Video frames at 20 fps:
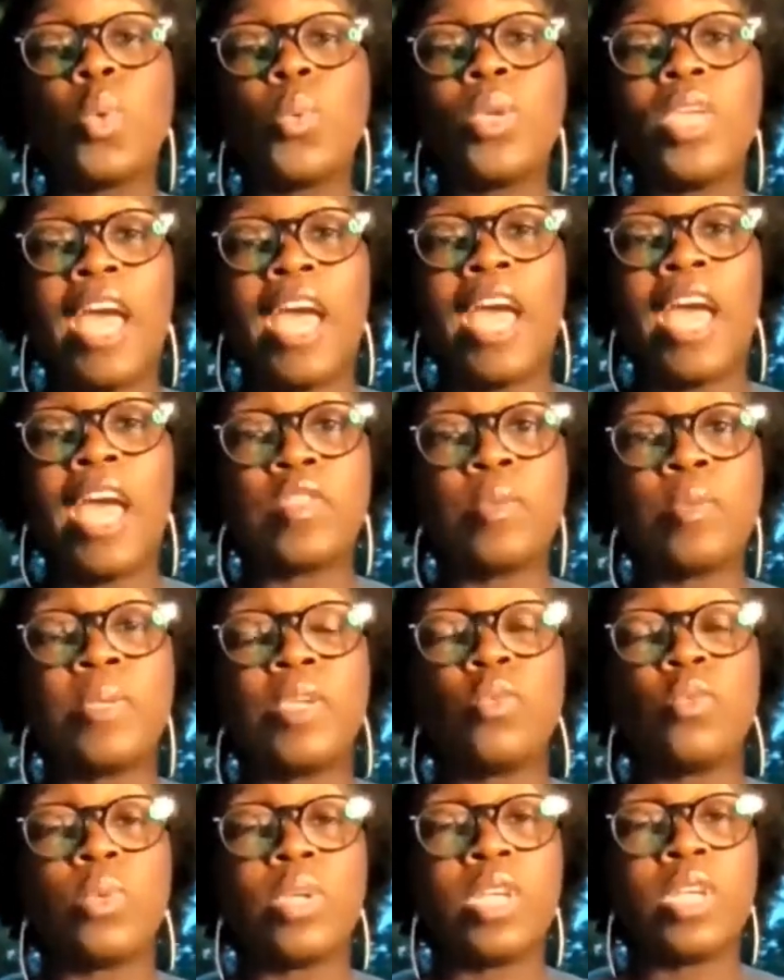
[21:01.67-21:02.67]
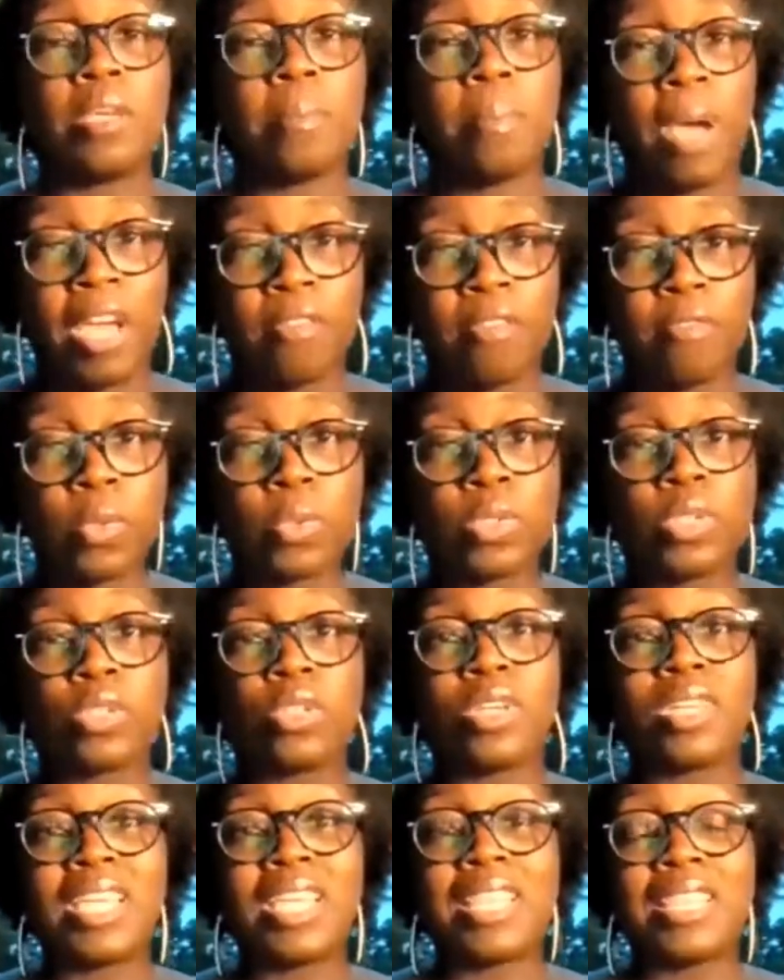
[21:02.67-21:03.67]
we have to be really mindful to
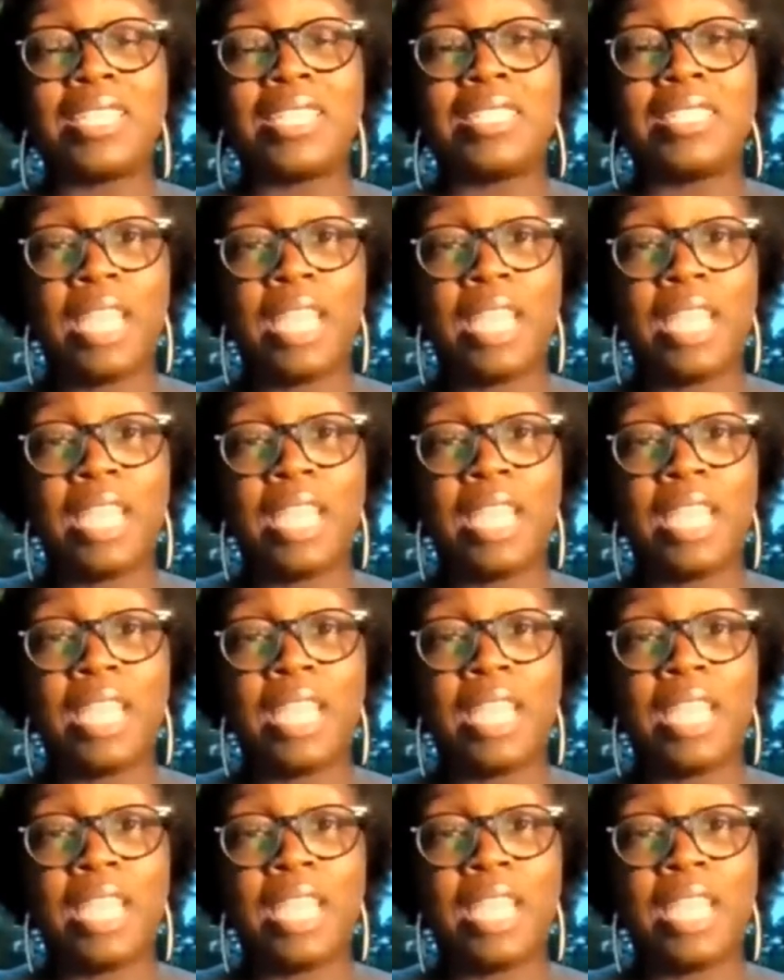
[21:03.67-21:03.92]
look at the